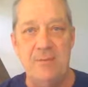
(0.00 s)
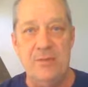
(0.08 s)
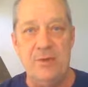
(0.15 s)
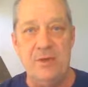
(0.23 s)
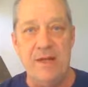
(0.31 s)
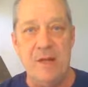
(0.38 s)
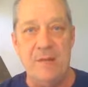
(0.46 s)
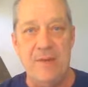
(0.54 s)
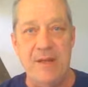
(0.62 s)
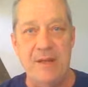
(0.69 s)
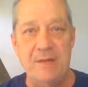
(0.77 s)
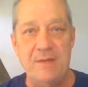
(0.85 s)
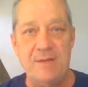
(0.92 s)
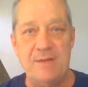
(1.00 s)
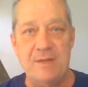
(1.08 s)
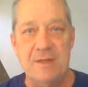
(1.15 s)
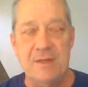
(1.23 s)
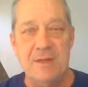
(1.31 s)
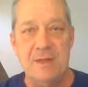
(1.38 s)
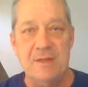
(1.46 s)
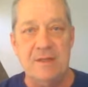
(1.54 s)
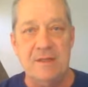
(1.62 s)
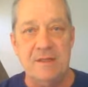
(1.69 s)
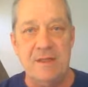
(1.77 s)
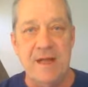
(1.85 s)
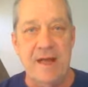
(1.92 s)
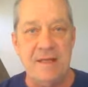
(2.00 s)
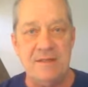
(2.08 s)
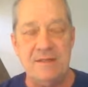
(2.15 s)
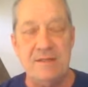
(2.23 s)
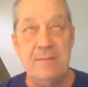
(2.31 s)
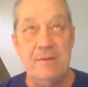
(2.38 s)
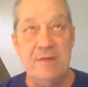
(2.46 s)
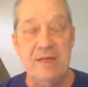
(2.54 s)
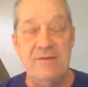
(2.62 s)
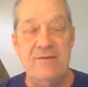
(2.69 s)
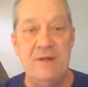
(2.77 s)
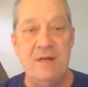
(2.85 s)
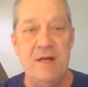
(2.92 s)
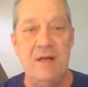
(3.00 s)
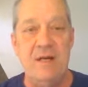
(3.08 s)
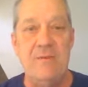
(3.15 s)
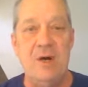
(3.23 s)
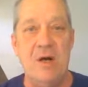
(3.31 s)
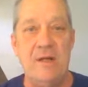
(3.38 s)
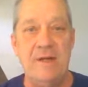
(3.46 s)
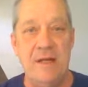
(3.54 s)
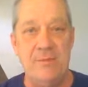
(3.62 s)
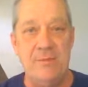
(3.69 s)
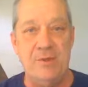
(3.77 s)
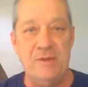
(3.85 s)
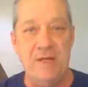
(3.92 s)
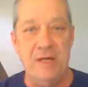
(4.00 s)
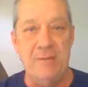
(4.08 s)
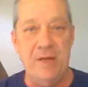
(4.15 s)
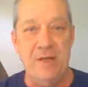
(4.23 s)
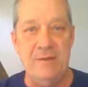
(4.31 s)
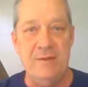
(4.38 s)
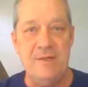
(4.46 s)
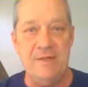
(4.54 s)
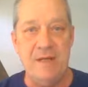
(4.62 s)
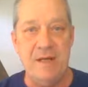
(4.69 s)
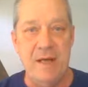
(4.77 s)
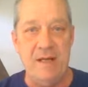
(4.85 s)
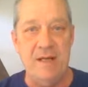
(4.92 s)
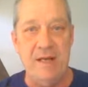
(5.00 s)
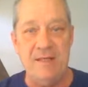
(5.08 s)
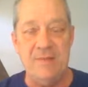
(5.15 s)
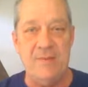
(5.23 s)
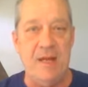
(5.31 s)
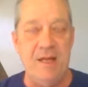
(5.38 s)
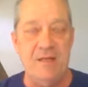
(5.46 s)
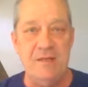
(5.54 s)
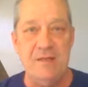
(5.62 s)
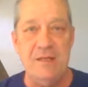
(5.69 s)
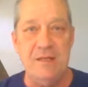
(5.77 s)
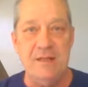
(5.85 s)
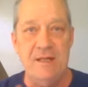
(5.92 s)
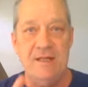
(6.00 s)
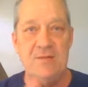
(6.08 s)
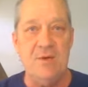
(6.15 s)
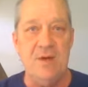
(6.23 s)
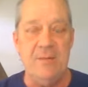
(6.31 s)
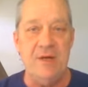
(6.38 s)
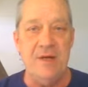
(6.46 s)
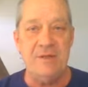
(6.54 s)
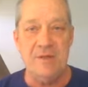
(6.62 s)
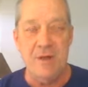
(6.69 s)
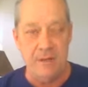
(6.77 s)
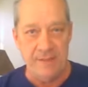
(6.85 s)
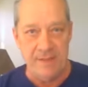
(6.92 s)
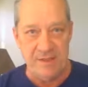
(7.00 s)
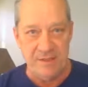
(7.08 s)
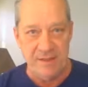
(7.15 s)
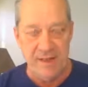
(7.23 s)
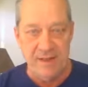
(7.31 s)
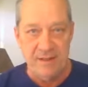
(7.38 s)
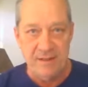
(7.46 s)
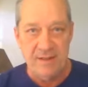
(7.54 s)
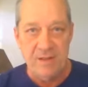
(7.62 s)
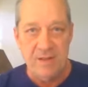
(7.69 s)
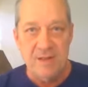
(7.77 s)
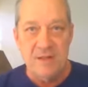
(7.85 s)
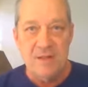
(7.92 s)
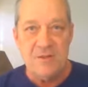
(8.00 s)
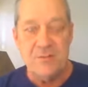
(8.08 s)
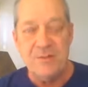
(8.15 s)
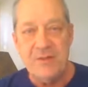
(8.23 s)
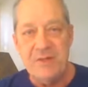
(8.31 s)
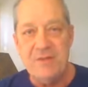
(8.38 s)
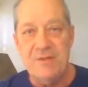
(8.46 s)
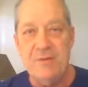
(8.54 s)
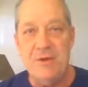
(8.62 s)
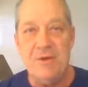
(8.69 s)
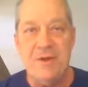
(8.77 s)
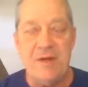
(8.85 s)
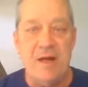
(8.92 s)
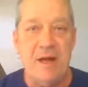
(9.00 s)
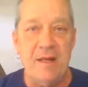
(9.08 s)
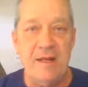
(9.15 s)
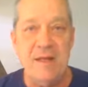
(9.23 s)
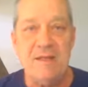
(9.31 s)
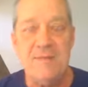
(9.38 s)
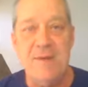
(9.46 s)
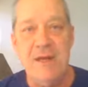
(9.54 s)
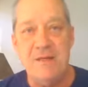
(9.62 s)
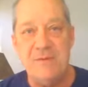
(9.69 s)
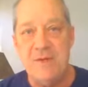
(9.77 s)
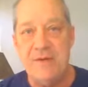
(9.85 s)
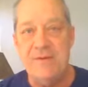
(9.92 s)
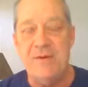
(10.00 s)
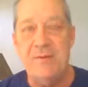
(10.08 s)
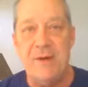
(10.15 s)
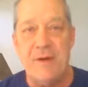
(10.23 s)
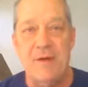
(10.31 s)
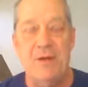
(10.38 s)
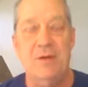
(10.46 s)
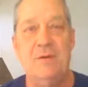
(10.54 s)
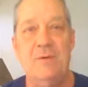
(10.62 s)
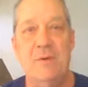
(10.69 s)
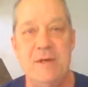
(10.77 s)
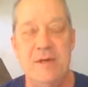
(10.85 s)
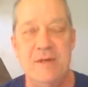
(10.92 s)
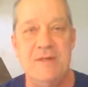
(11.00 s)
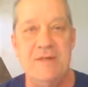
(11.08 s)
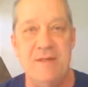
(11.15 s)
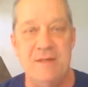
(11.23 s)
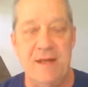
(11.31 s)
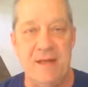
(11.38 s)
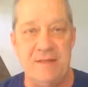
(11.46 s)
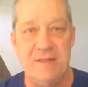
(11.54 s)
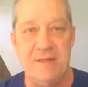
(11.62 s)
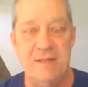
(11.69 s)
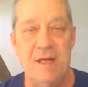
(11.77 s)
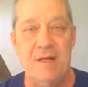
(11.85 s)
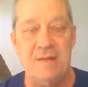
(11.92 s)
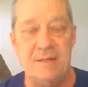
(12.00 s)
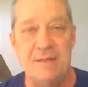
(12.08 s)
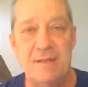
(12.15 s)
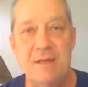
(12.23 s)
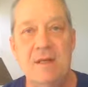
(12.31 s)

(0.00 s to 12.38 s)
pull-down menus, the last, I believe, item on that pull-down menu is the highlights page. And that's what I'm going to talk about tonight. So please do go to the highlights page whenever you want to know what it is that NAASCA does.